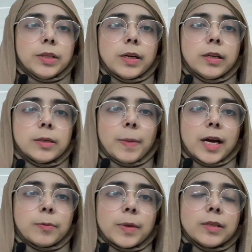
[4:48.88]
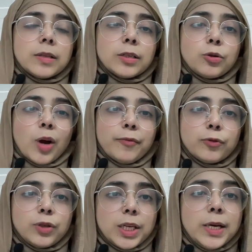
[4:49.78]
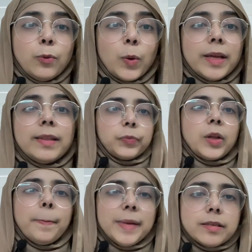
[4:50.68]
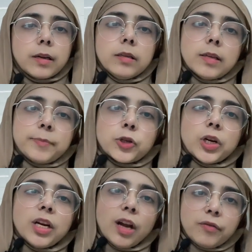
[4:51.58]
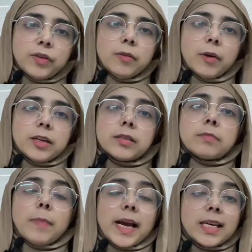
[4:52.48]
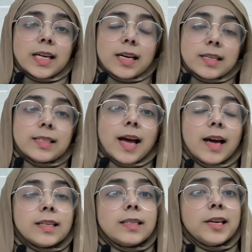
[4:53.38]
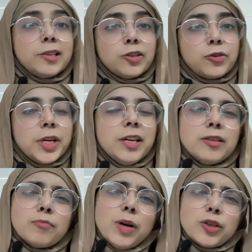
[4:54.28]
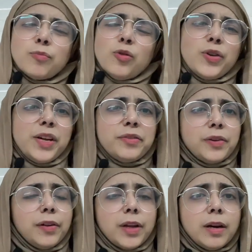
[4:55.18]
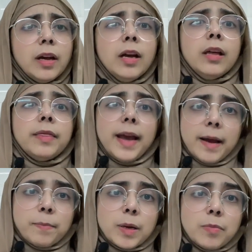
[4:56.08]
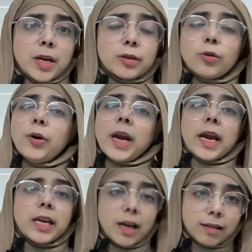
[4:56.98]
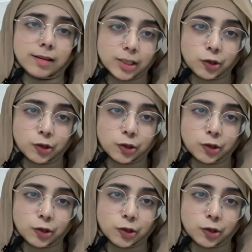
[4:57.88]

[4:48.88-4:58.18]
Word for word: So these are the departments that you have to deal with. The misconception in everyone's mind is that dentistry is much more easier than the MBBS or any other